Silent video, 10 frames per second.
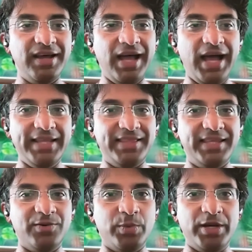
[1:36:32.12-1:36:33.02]
I think
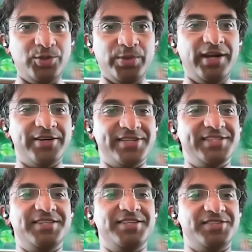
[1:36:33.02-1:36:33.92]
we are doing ourselves a
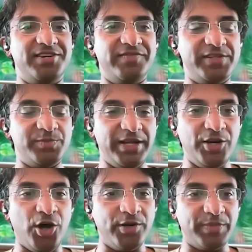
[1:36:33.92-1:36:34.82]
disservice by
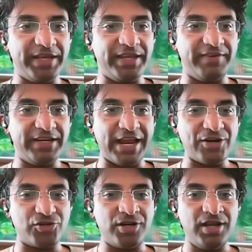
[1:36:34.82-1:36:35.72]
not paying enough
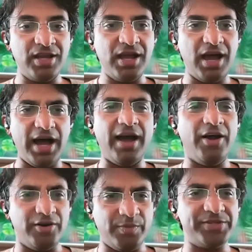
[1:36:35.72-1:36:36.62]
attention. I
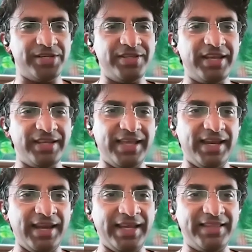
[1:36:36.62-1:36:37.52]
100% think that
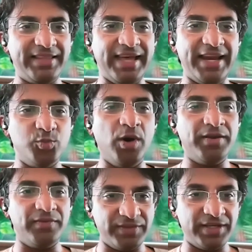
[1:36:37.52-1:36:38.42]
that is one
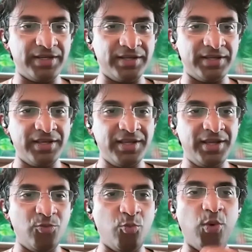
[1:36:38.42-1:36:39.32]
of the
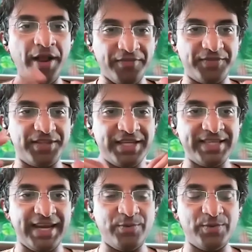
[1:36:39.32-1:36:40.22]
things that
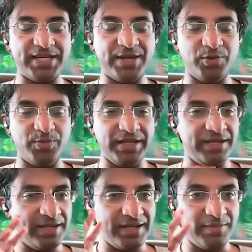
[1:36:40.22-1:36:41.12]
I would say would be,
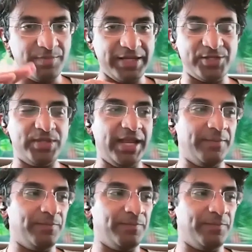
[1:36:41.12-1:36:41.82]
please do that.